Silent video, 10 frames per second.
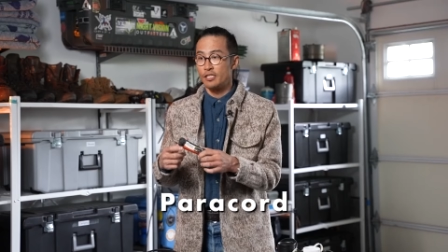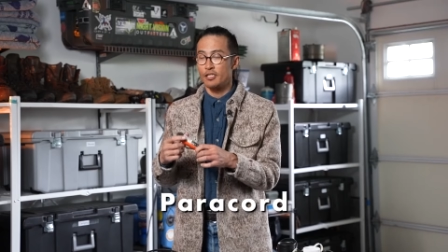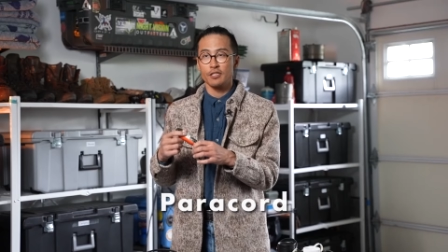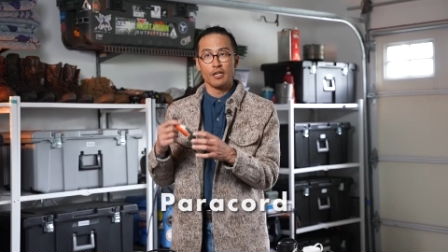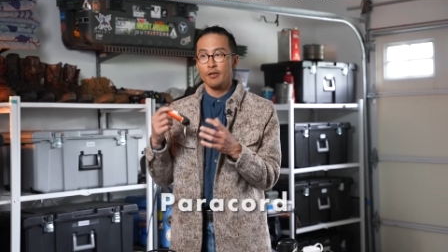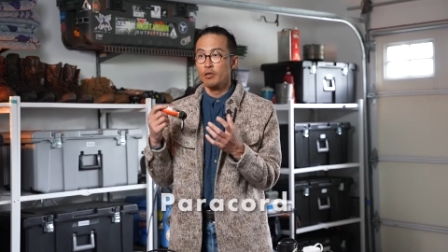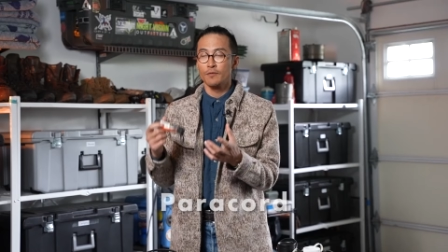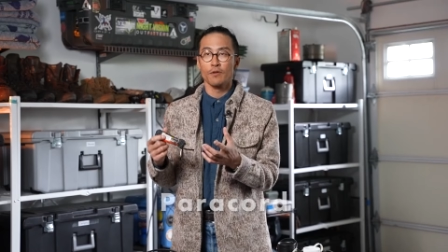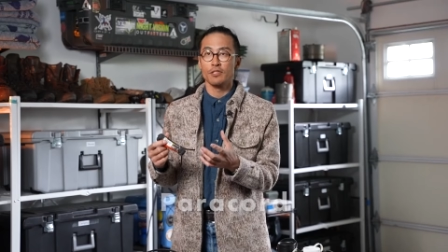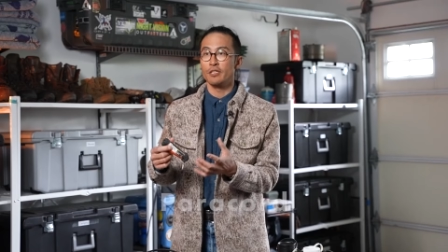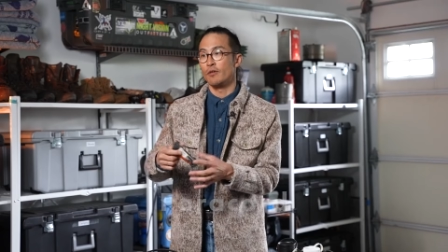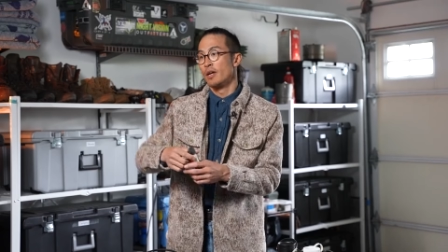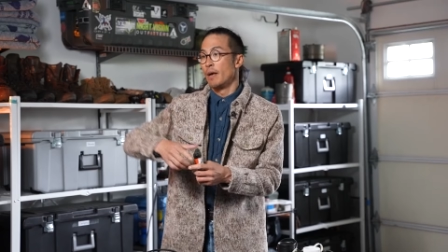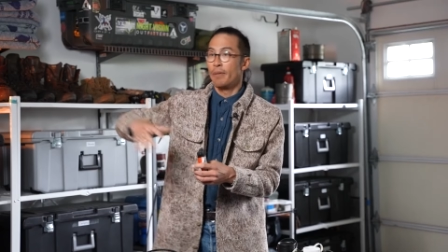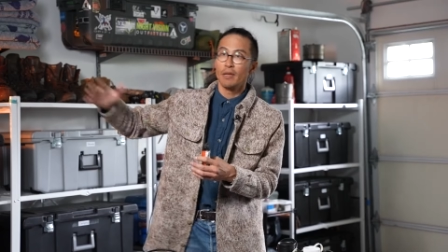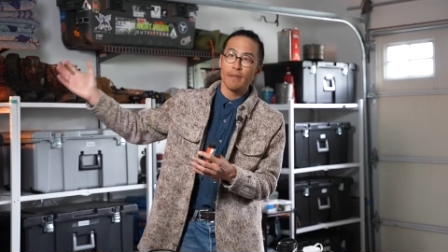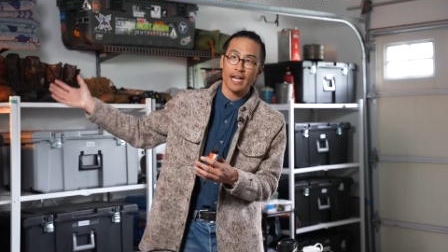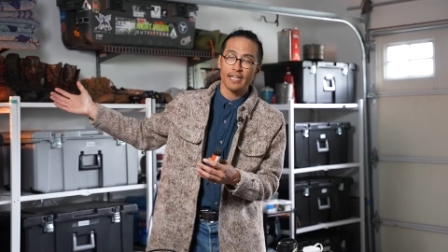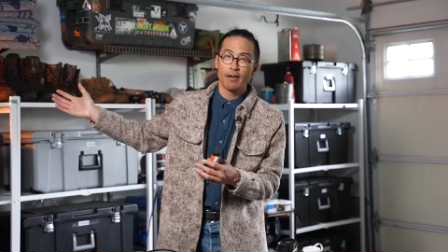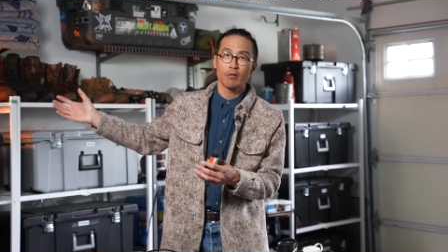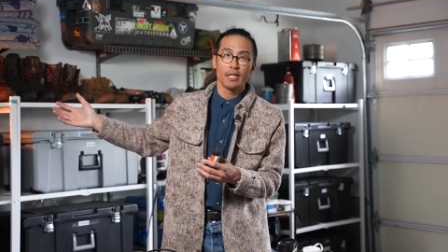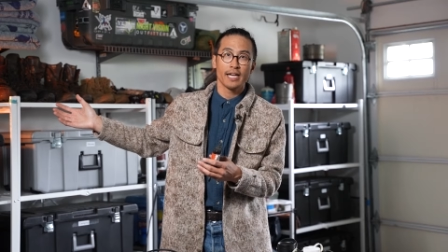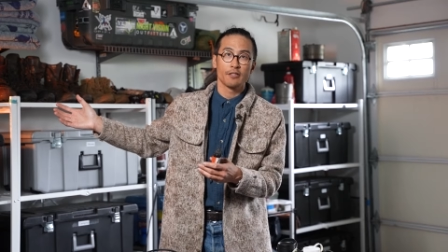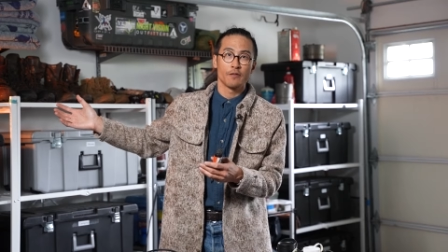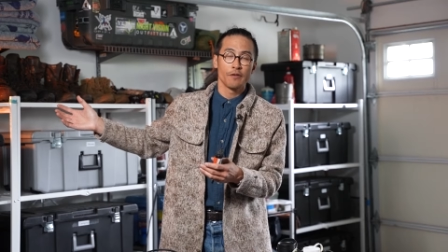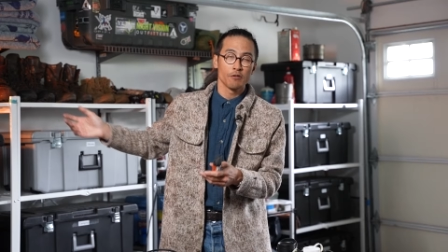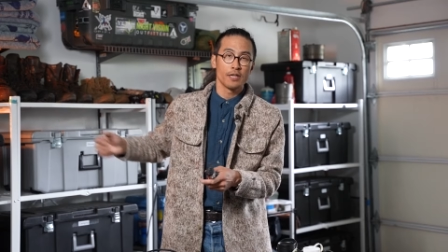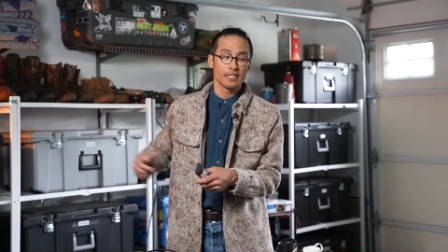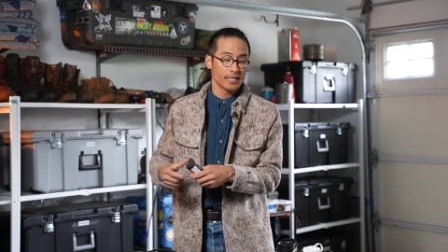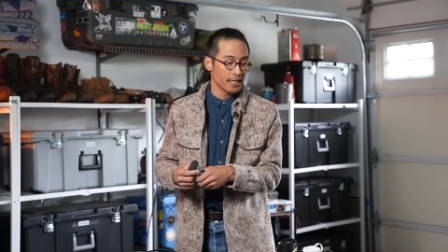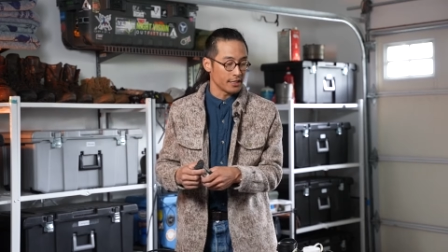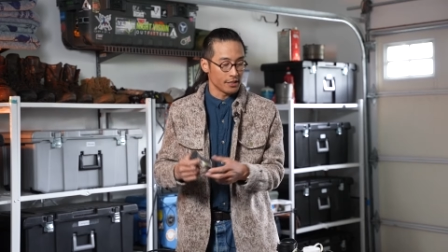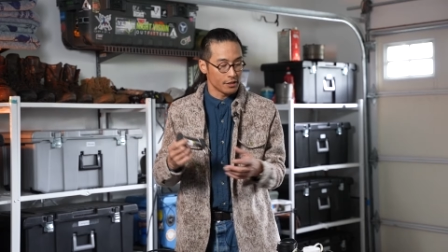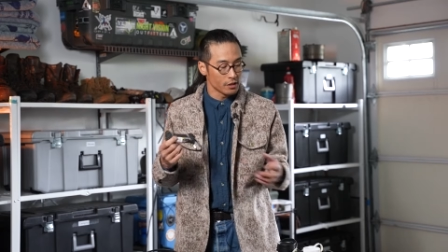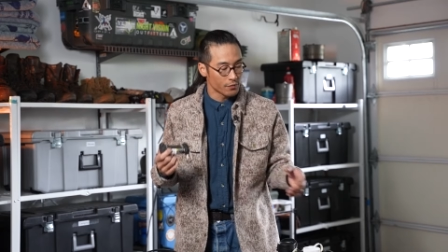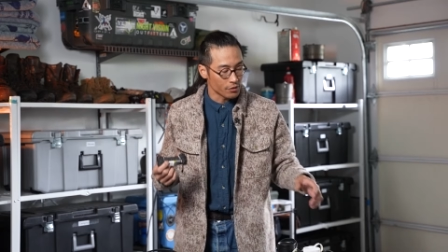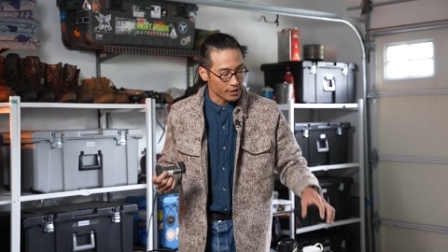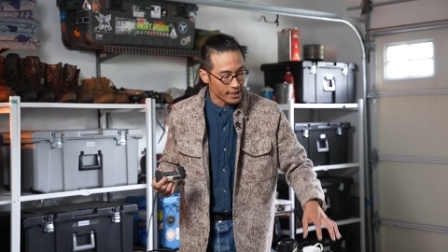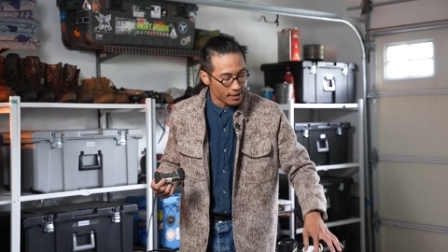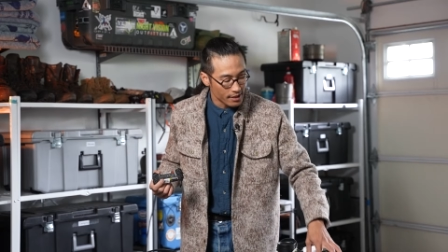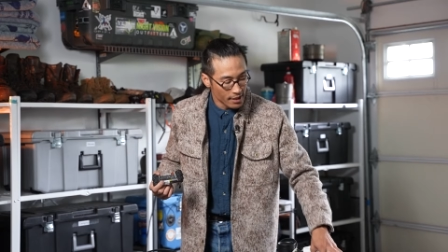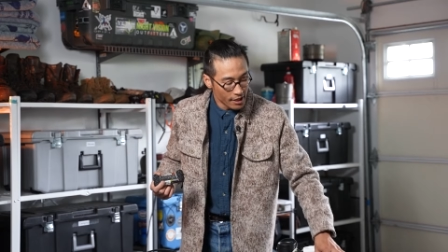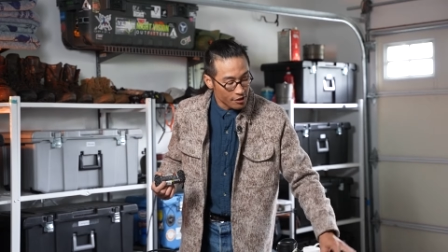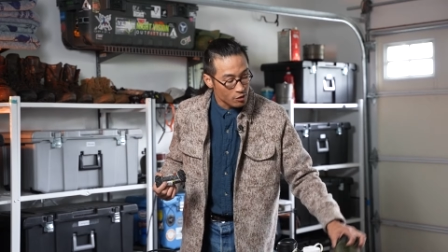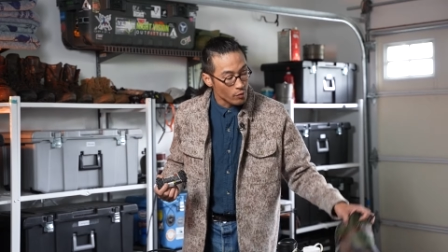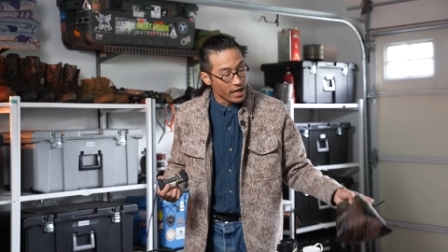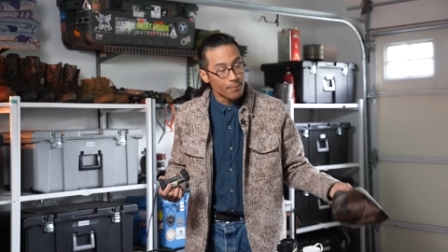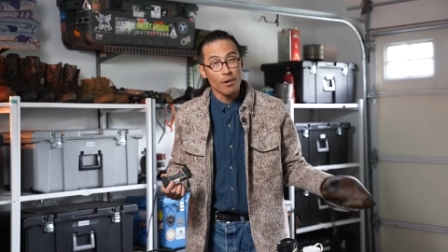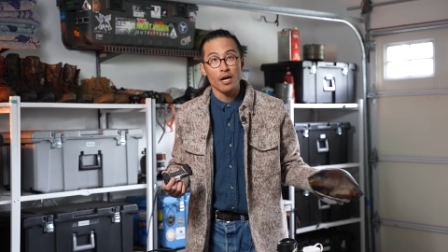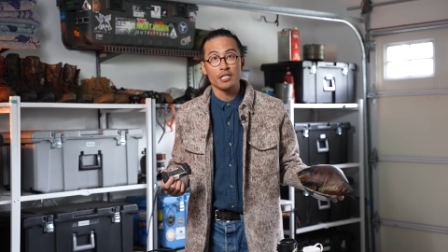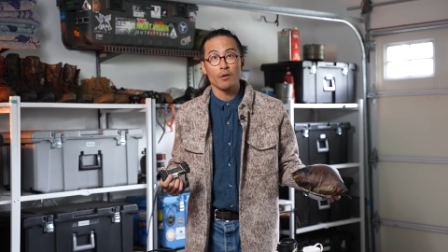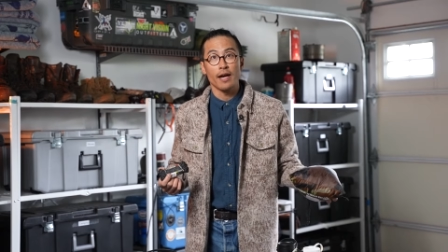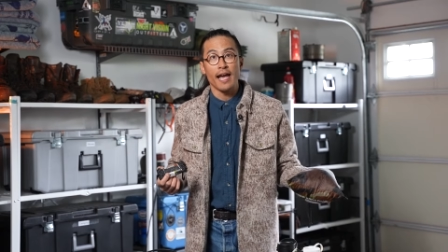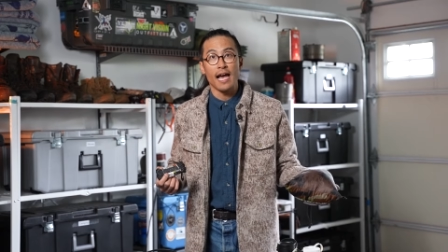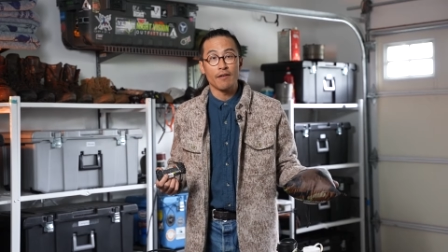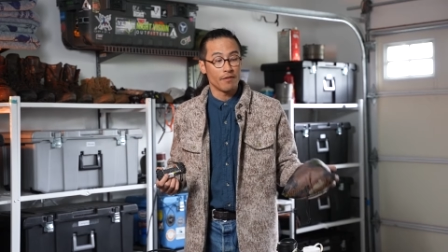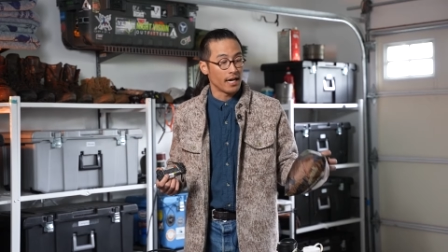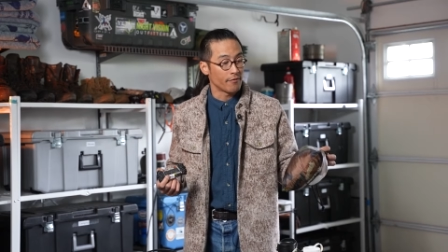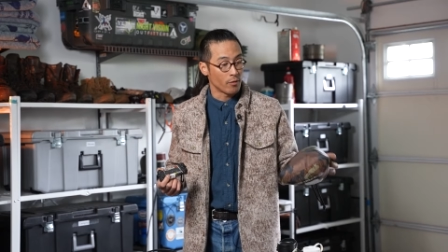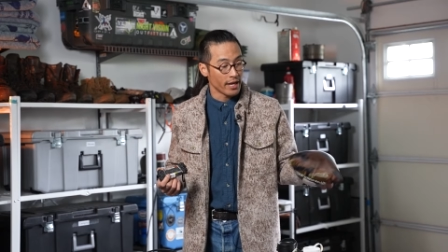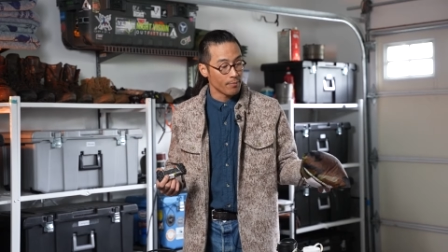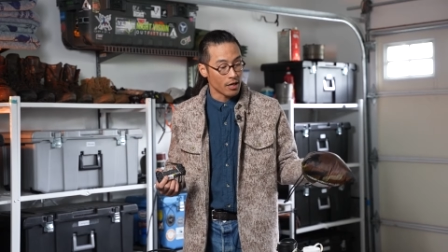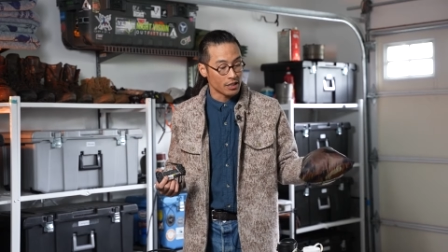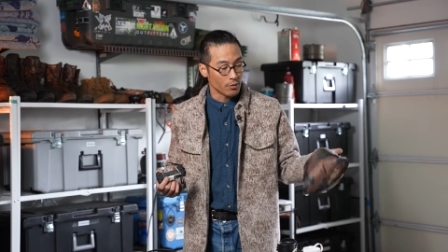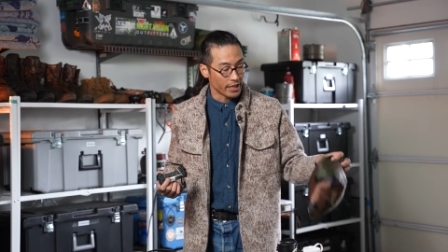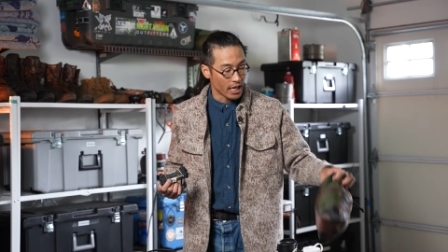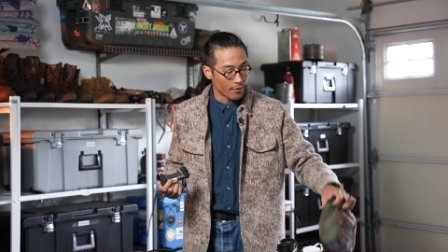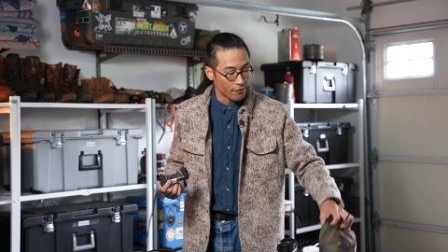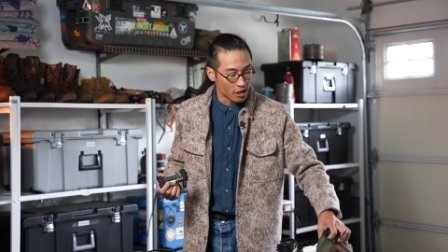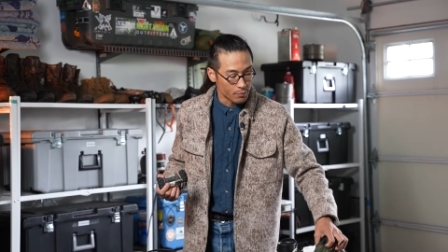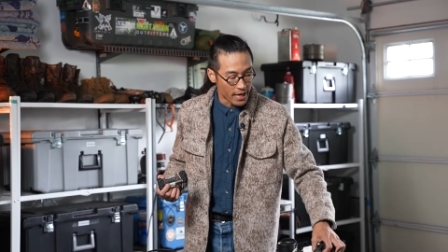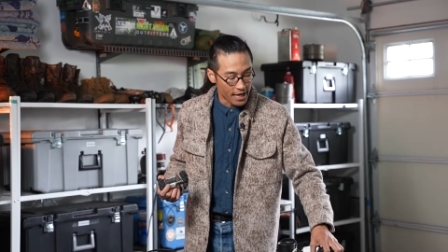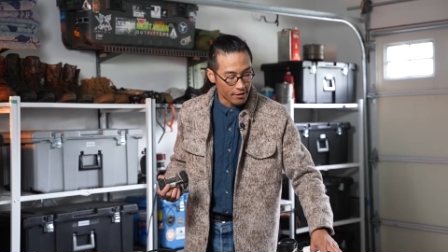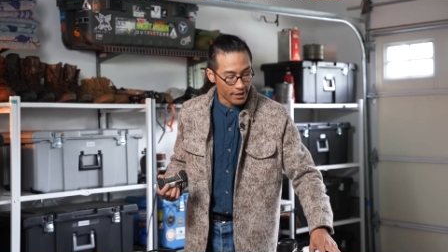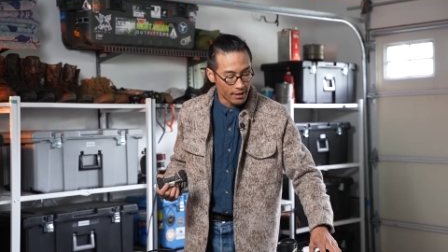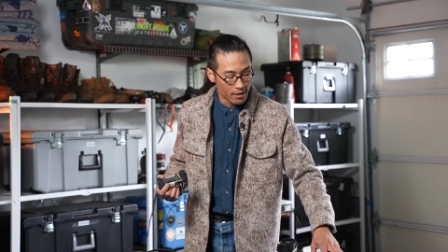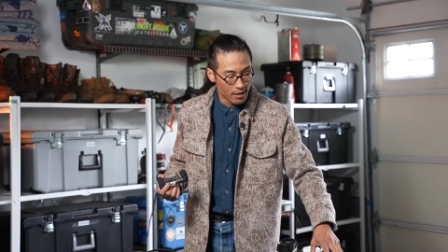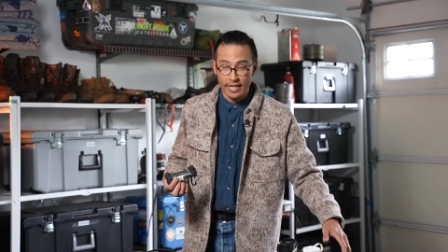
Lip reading: is just useful to pin back an elk leg as you're field dressing it. It's useful to get this rain poncho I have. I have a rain poncho in camouflage pattern here.